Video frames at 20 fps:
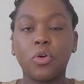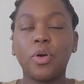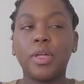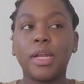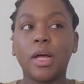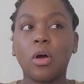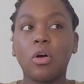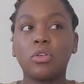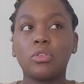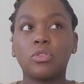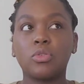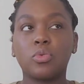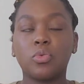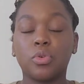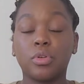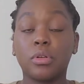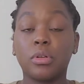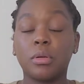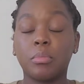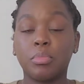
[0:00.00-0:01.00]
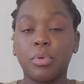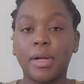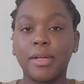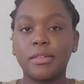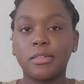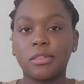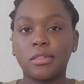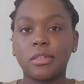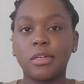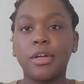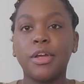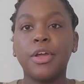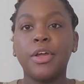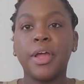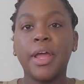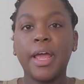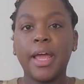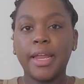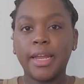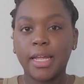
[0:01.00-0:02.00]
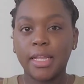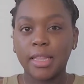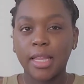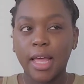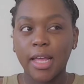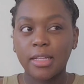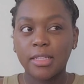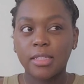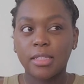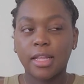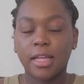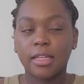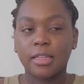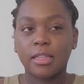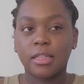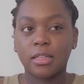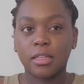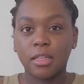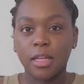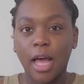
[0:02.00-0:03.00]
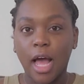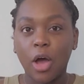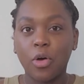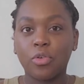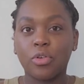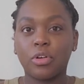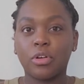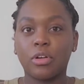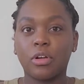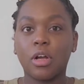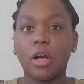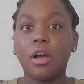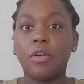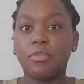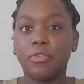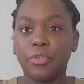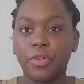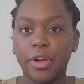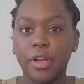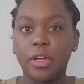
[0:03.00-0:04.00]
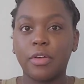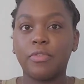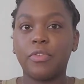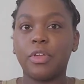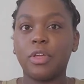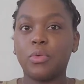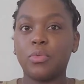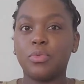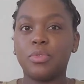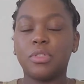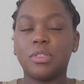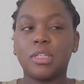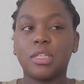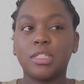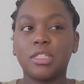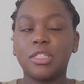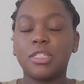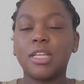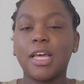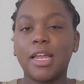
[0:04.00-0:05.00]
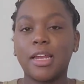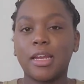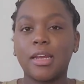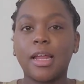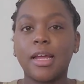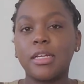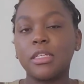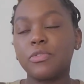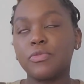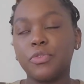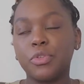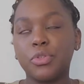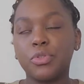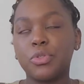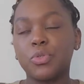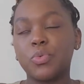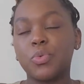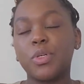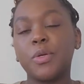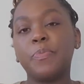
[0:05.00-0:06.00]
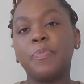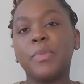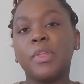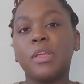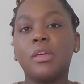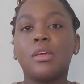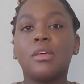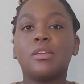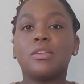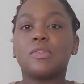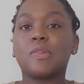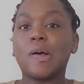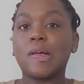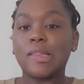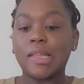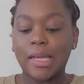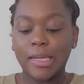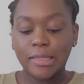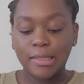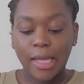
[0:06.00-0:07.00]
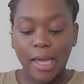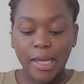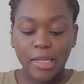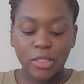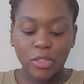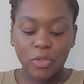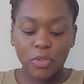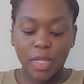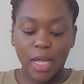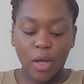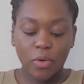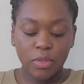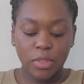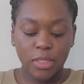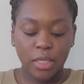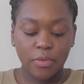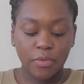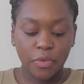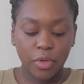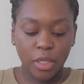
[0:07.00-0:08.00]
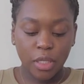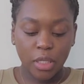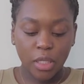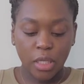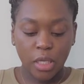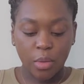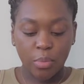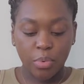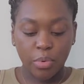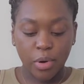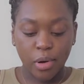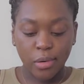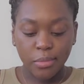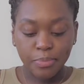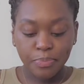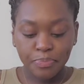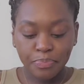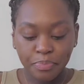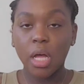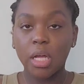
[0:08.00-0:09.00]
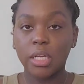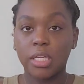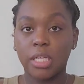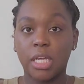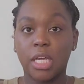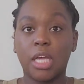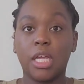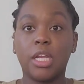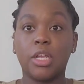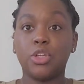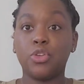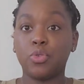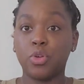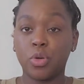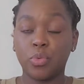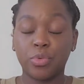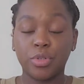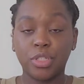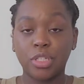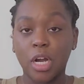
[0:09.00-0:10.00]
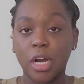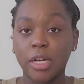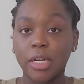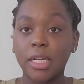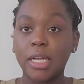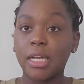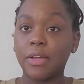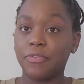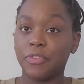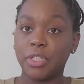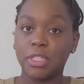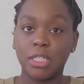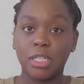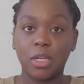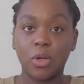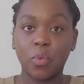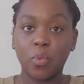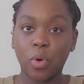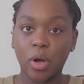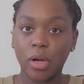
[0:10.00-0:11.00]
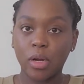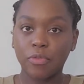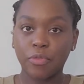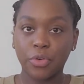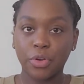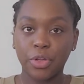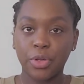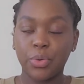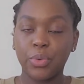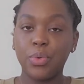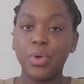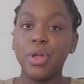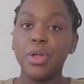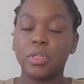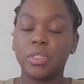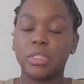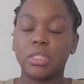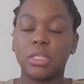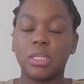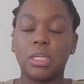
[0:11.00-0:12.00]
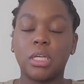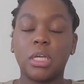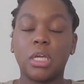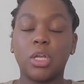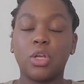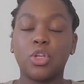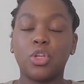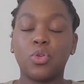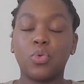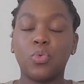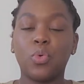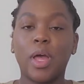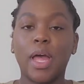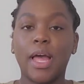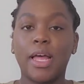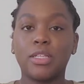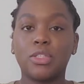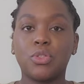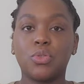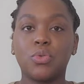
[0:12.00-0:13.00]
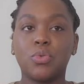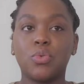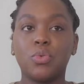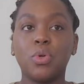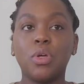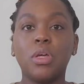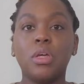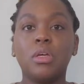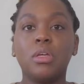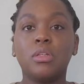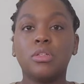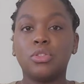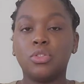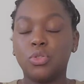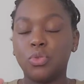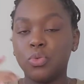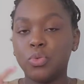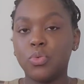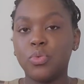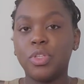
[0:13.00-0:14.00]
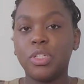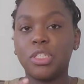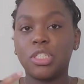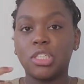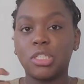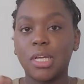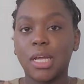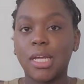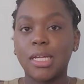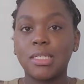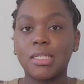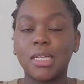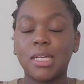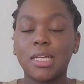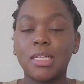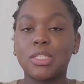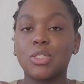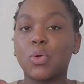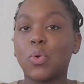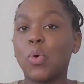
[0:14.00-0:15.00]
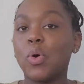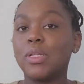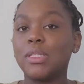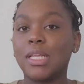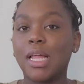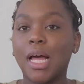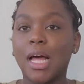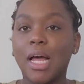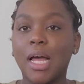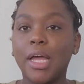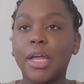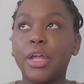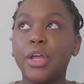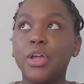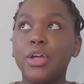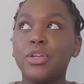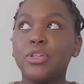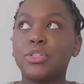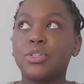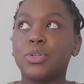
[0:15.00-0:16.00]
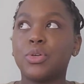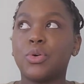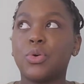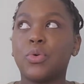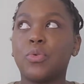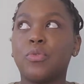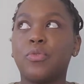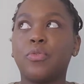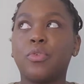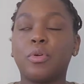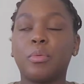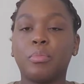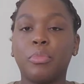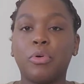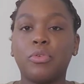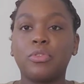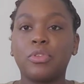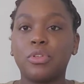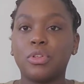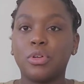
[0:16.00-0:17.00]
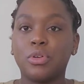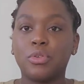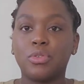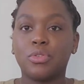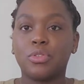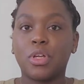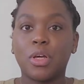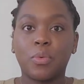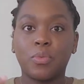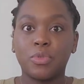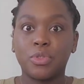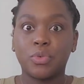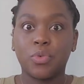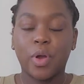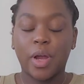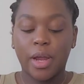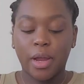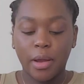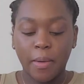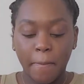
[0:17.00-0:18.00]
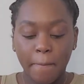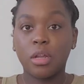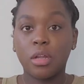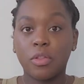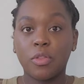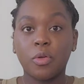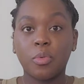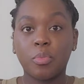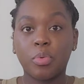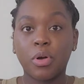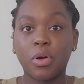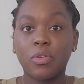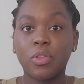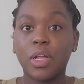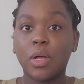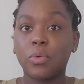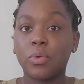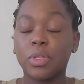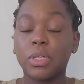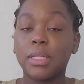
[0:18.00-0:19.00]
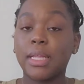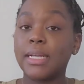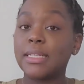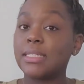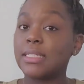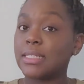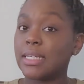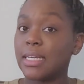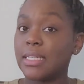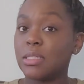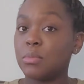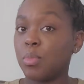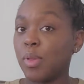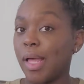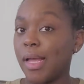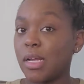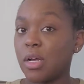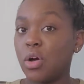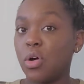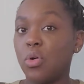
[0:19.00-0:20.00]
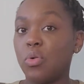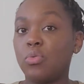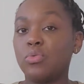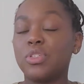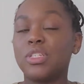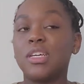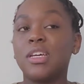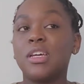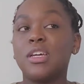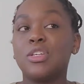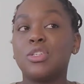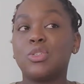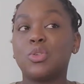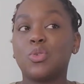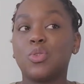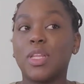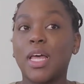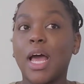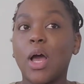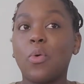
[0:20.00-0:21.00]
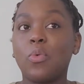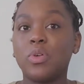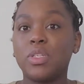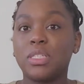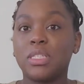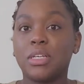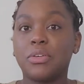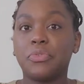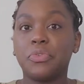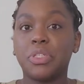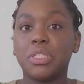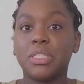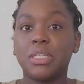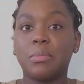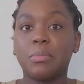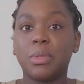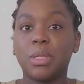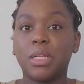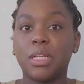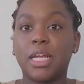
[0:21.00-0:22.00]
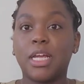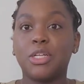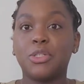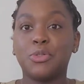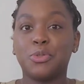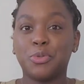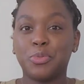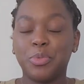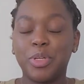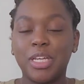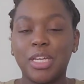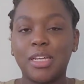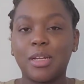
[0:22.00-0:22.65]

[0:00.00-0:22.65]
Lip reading: And I also ordered a bronzer, and I liked like the outer covering of it. It just had a nice feel to it, so I like that. So that was definitely a pro. Again, you could return it if it didn't work for you, because again, you had to do the shade test online. So for both of those, that was great. Another pro that I really liked is that it's black owned, so that was definitely something that drew me in.